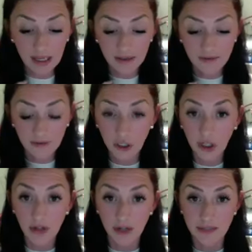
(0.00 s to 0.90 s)
For
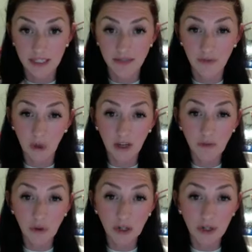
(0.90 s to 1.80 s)
euros, it's
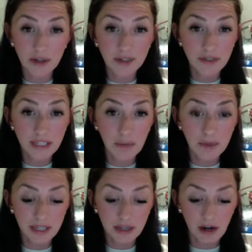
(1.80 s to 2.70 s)
44 euros for
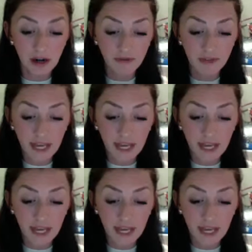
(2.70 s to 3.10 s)
10% off.